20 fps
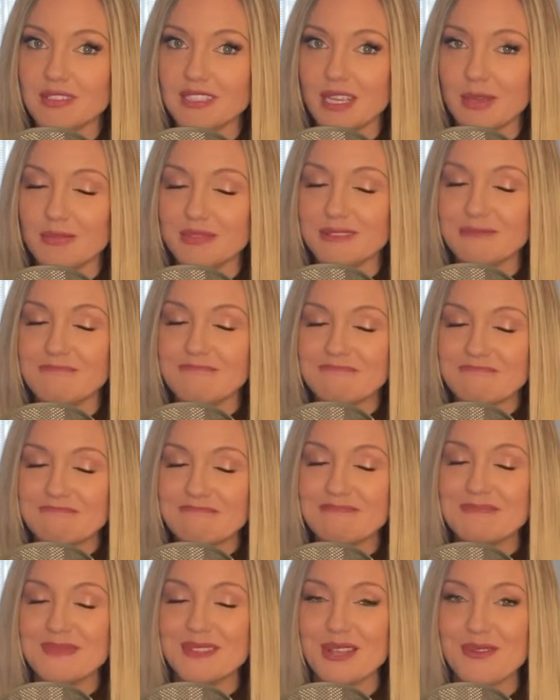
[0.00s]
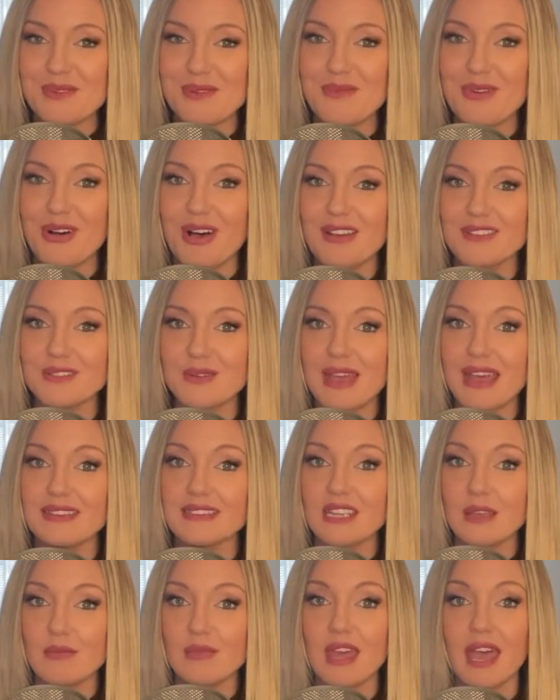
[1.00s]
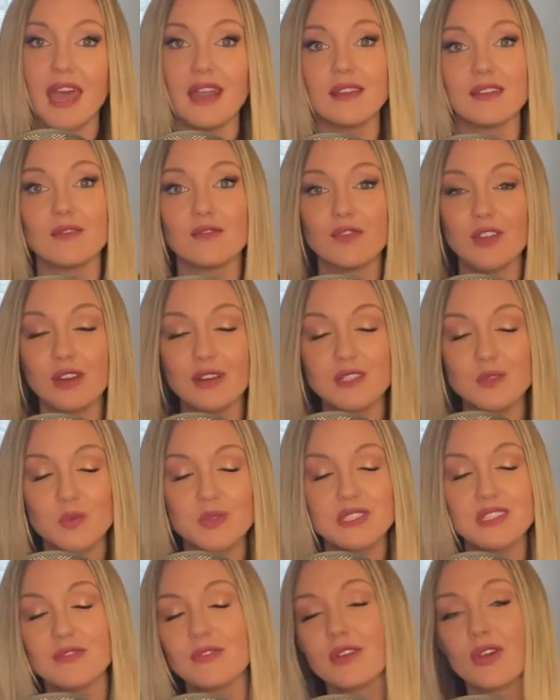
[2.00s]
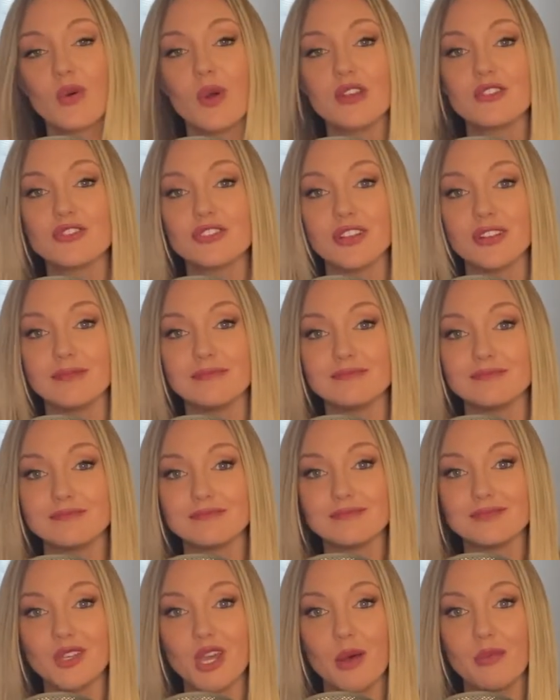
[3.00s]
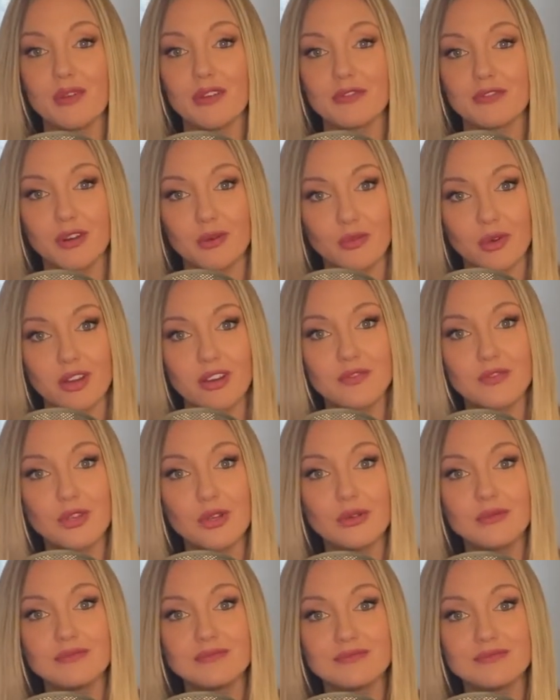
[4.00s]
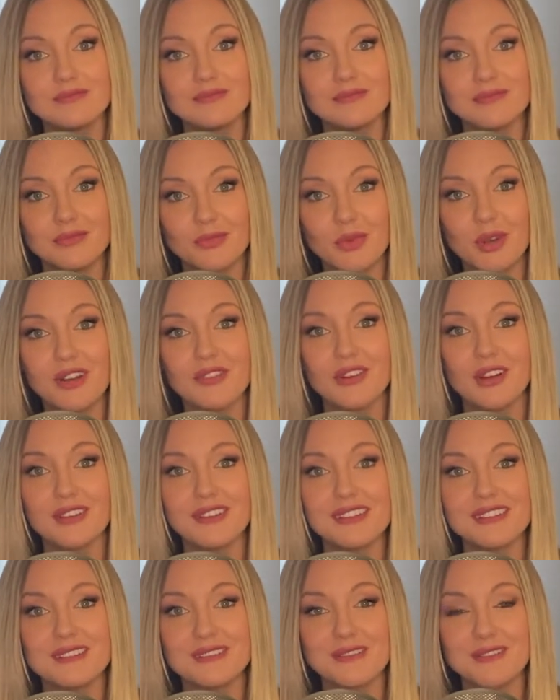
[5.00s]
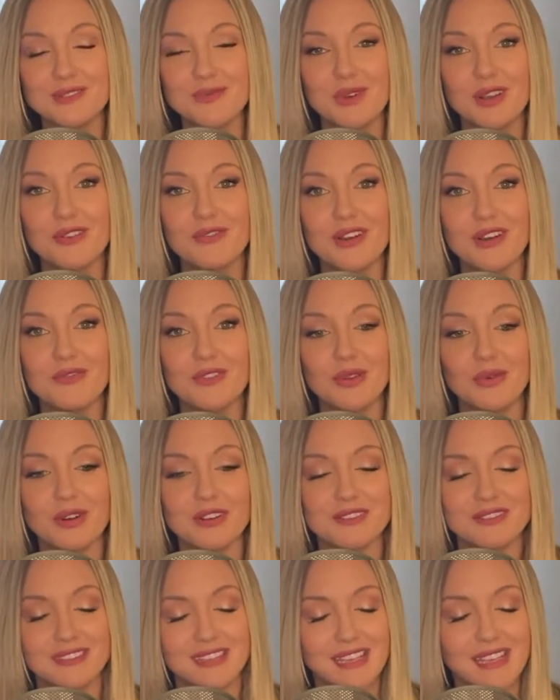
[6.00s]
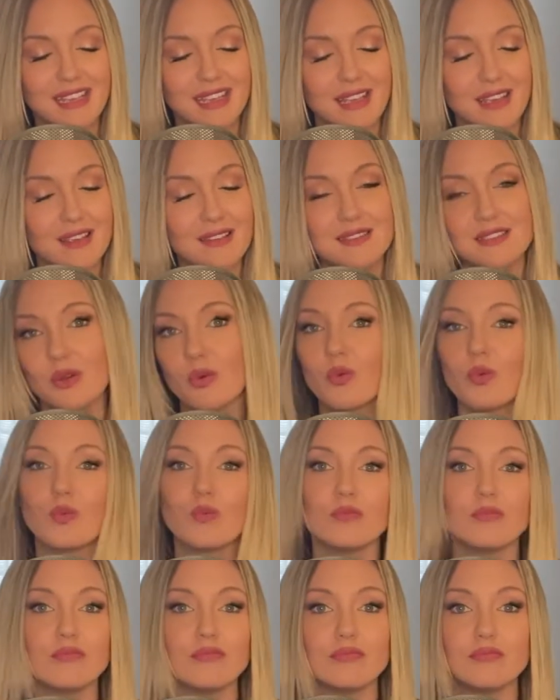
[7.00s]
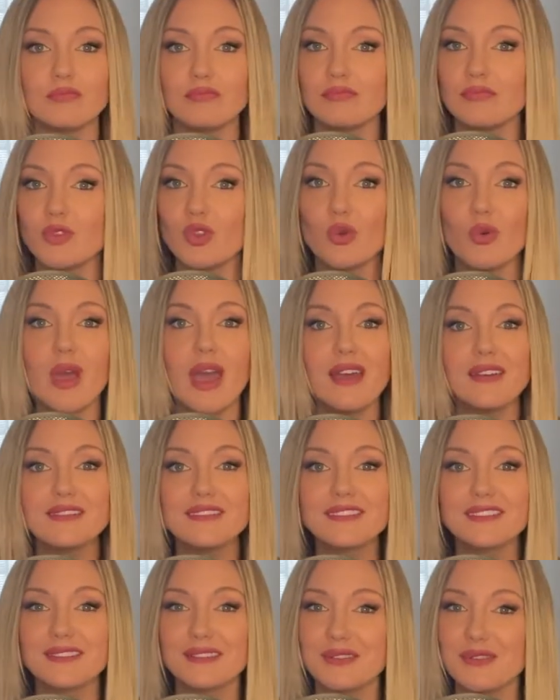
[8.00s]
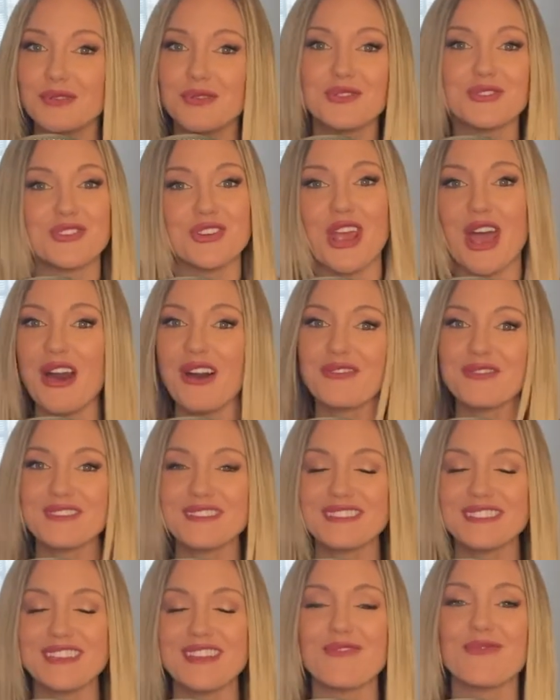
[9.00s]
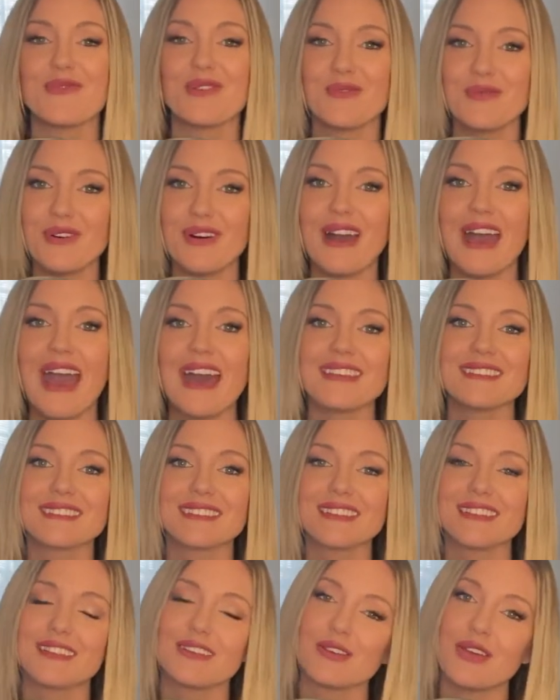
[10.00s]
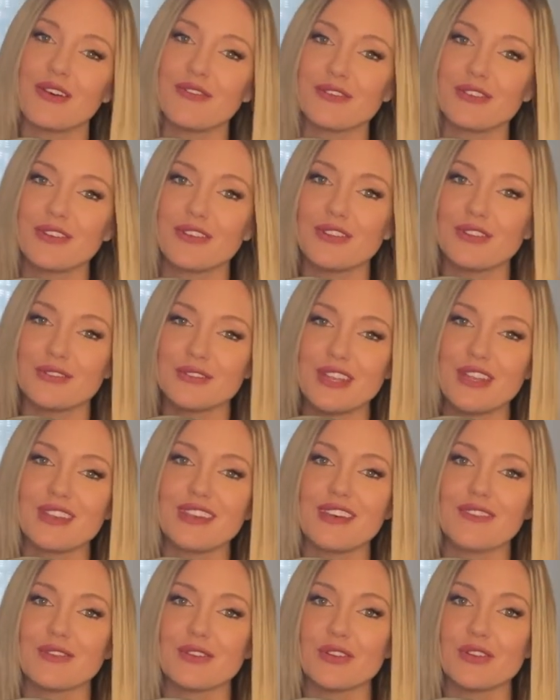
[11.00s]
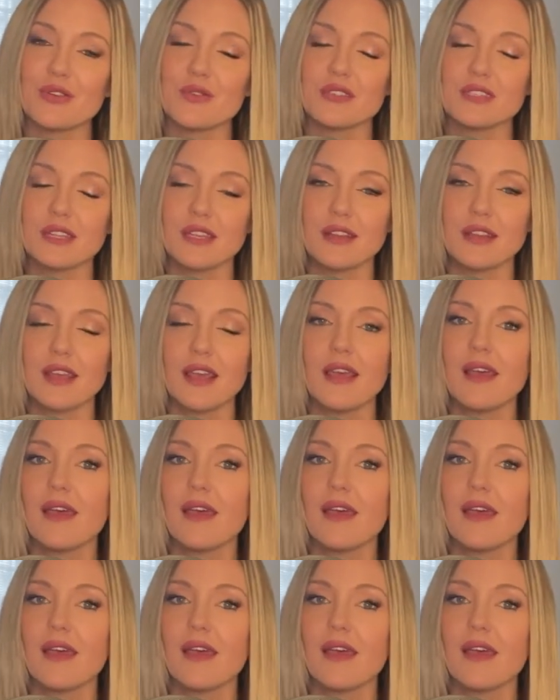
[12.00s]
teams. So we will also ask him that very specific question, coming from one of you, one of our listeners, one of our viewers. So you ask, you shall receive. We will ask Governor, Lieutenant Governor Husted